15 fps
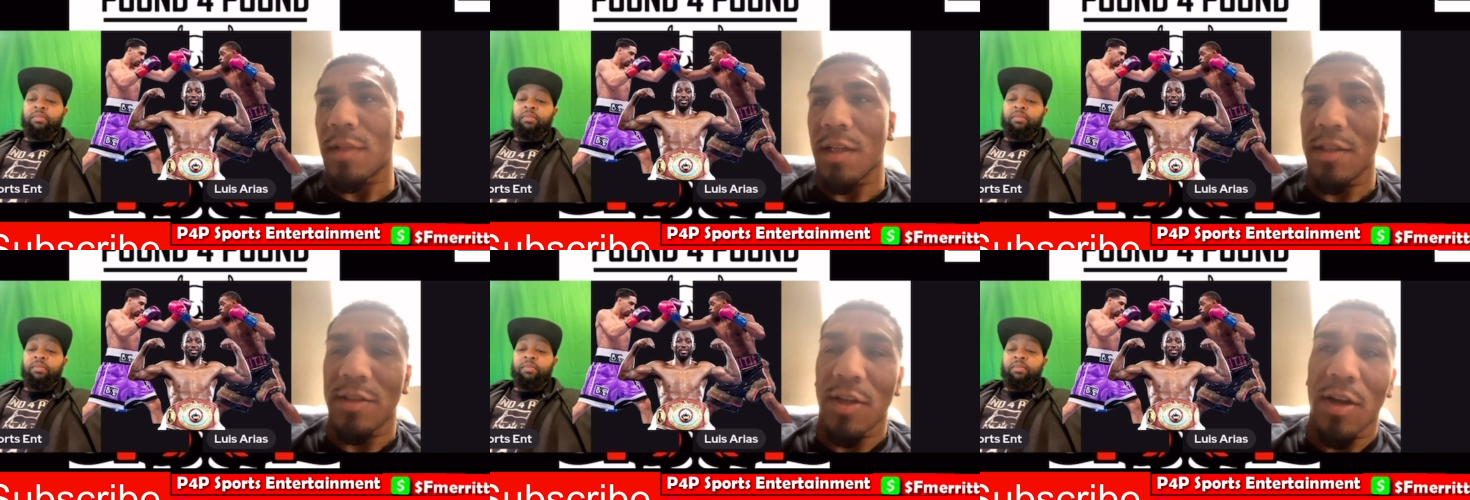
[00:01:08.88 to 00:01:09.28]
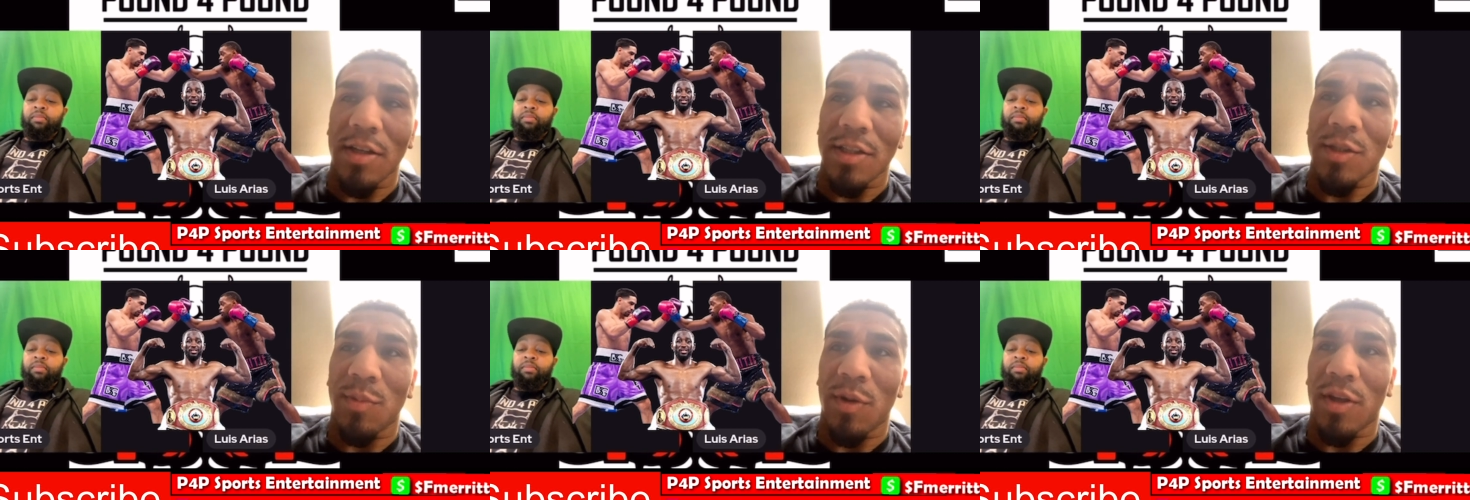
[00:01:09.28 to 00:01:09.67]
Speaker 1: as long
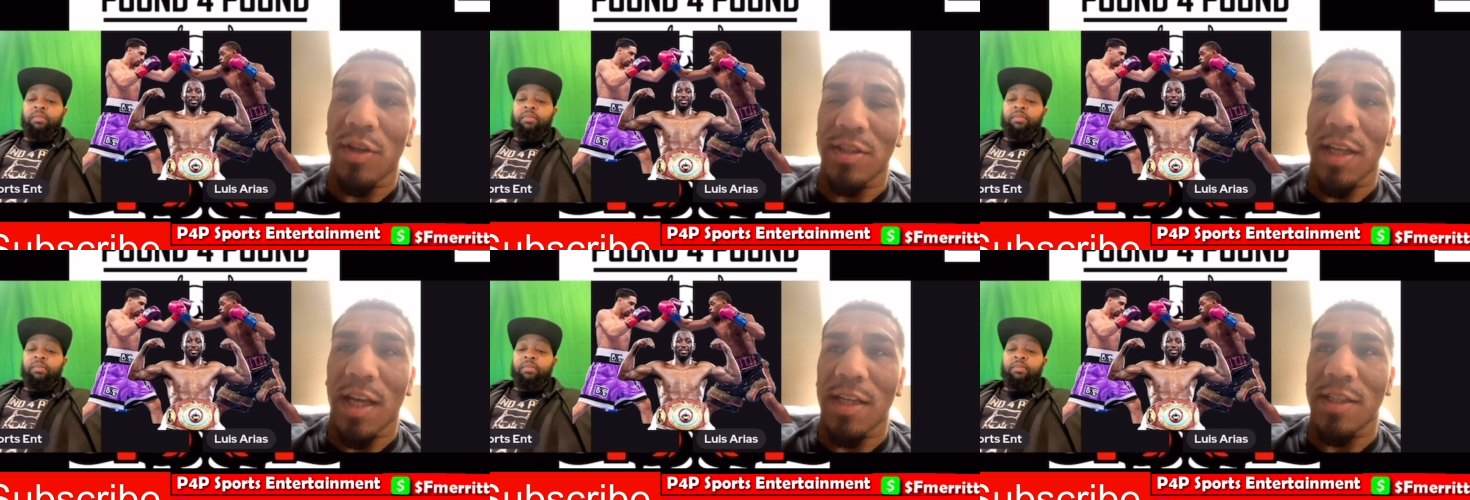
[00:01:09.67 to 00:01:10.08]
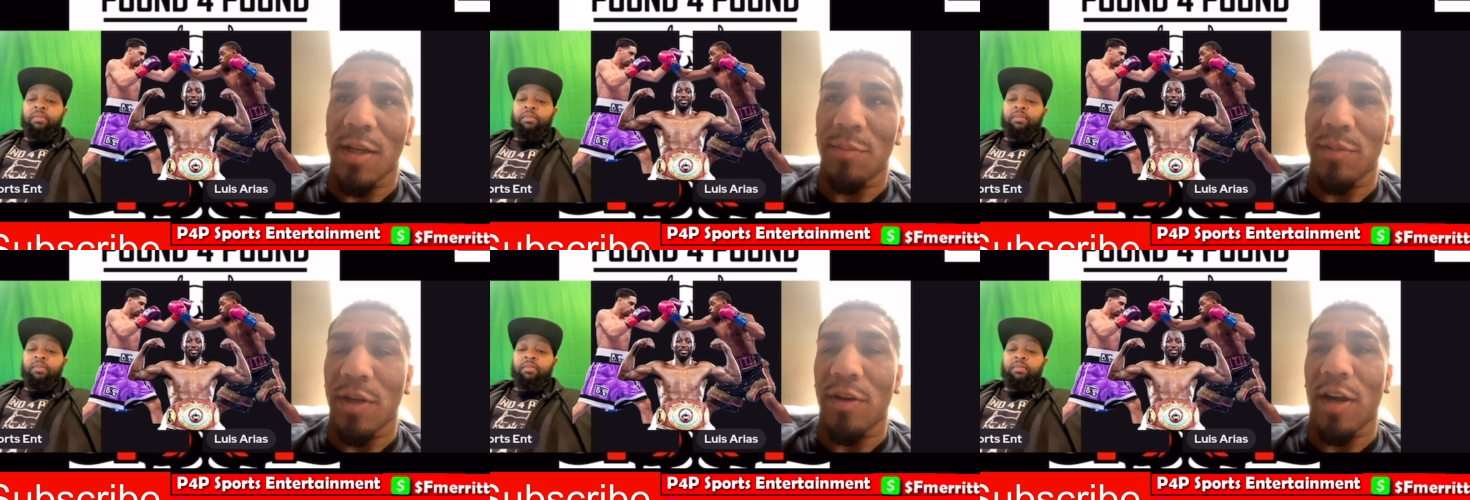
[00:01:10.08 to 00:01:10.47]
as his brother stays
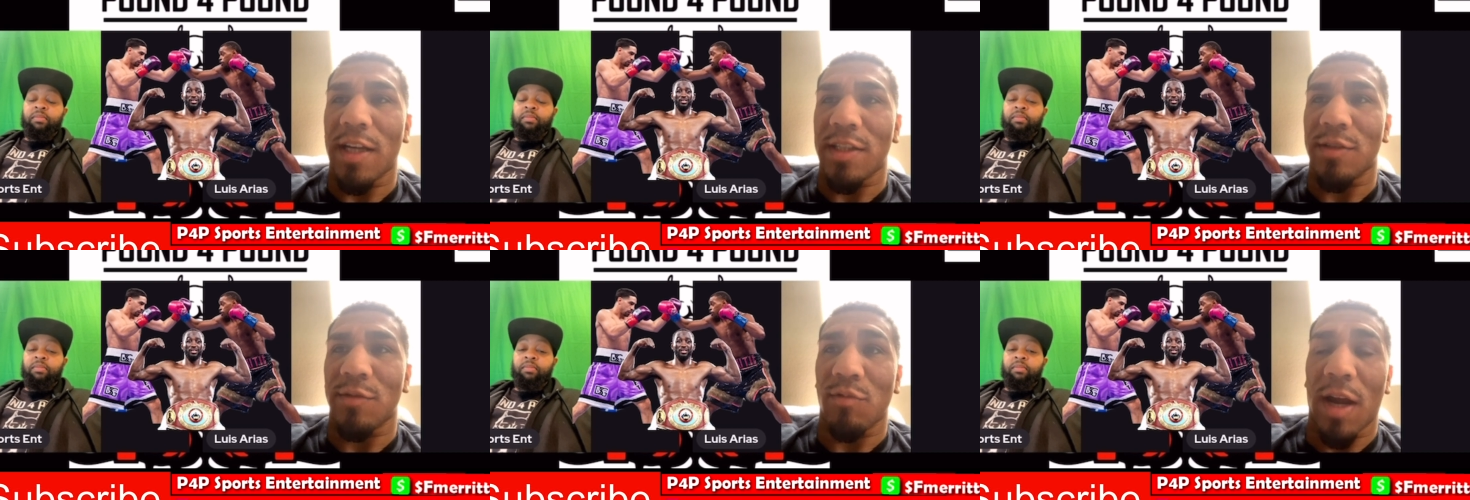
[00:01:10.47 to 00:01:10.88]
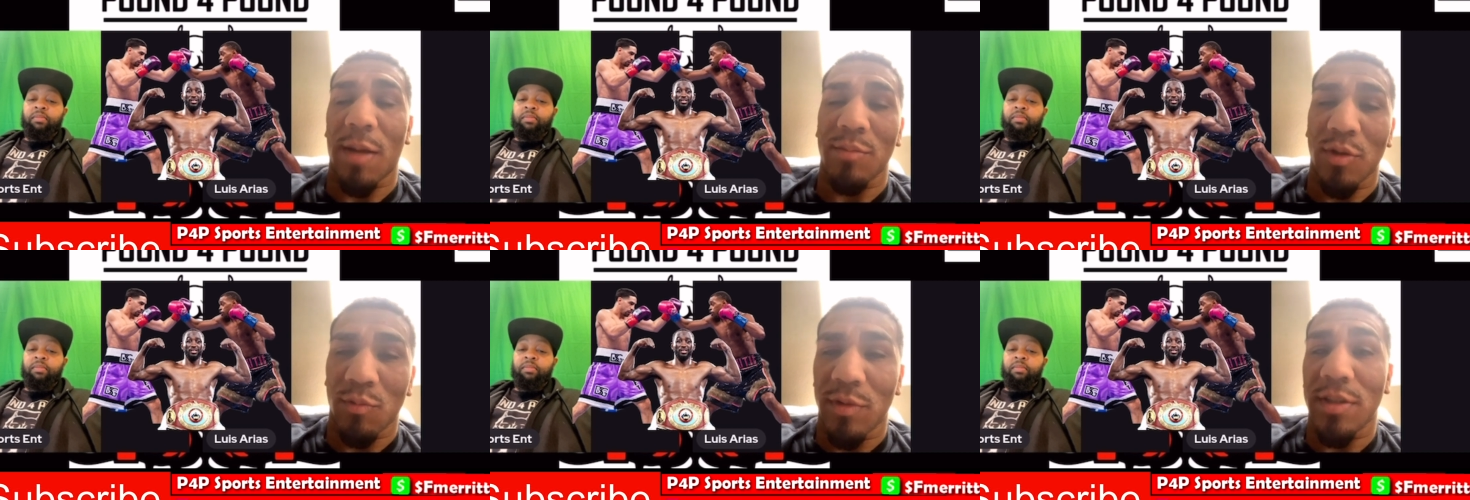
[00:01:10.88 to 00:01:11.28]
up there as a
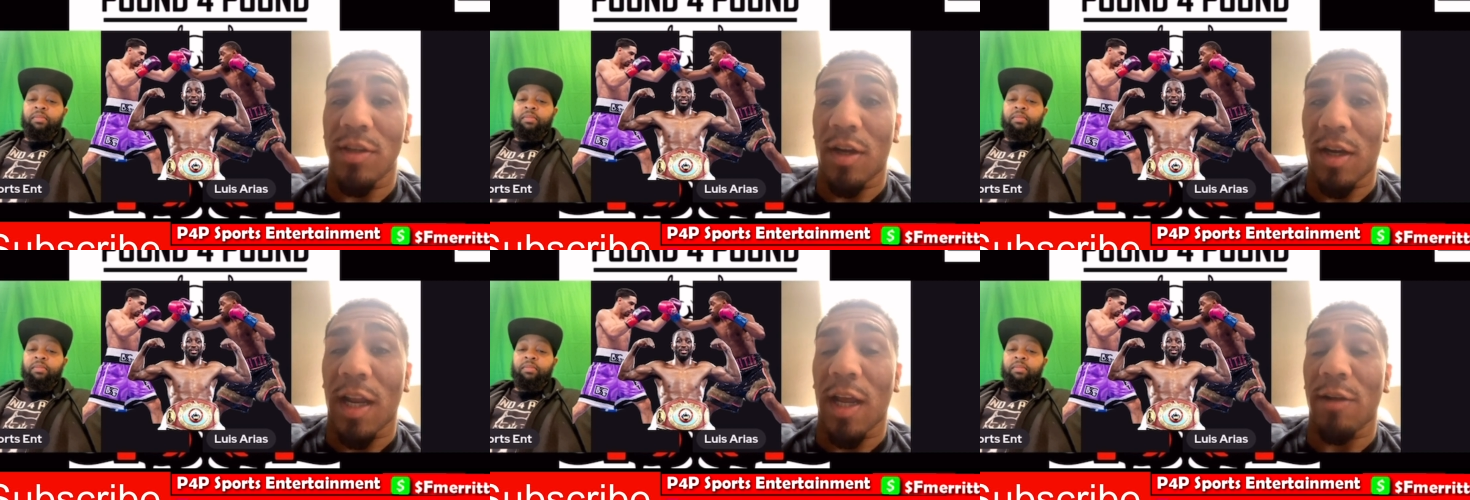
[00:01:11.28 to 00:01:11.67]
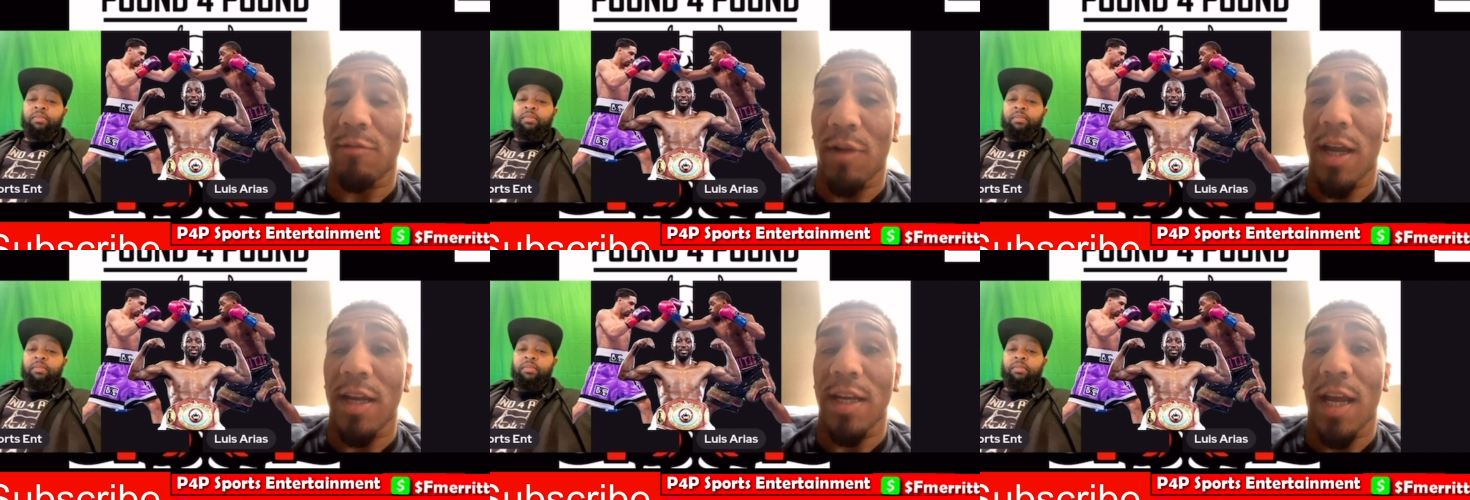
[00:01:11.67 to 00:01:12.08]
I'm talking, we talking like
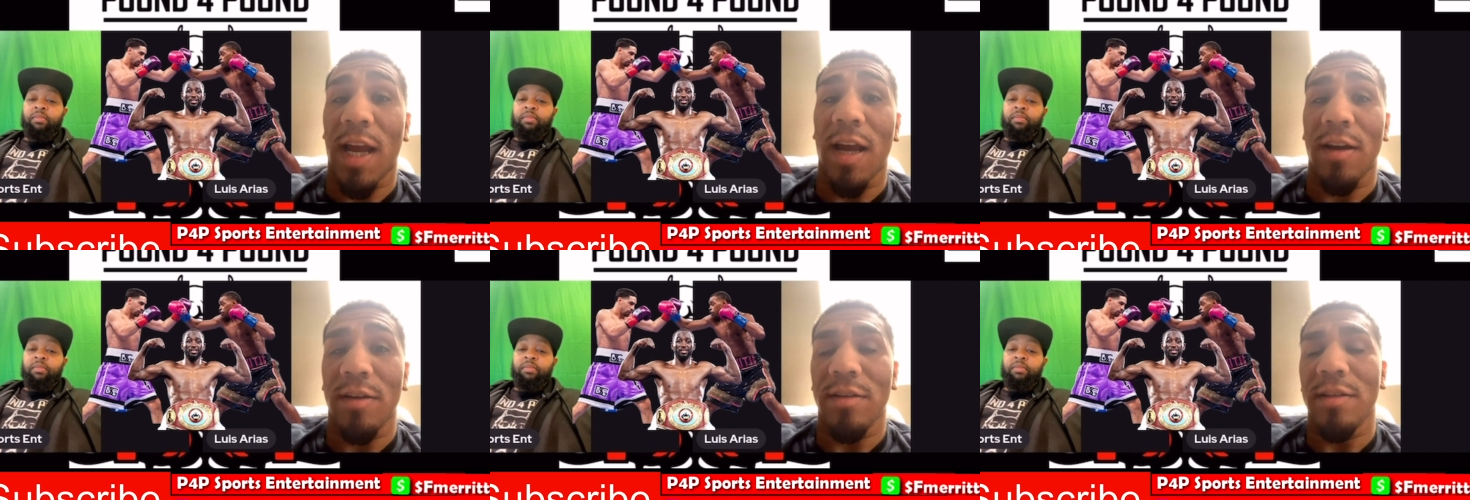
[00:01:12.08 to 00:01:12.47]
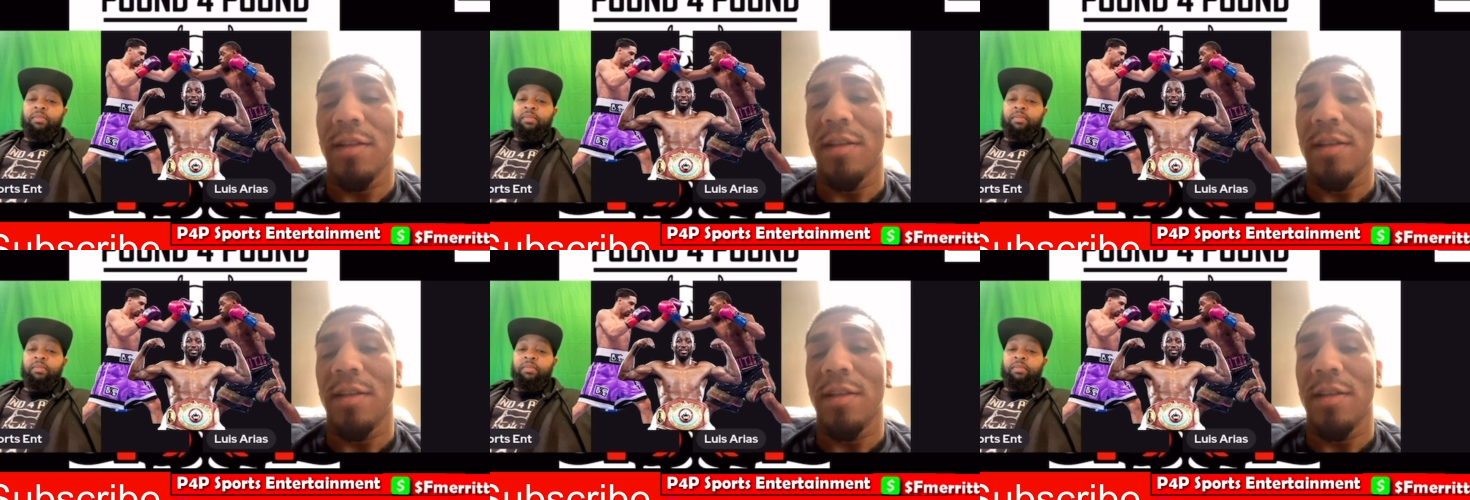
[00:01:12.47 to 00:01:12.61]
right now,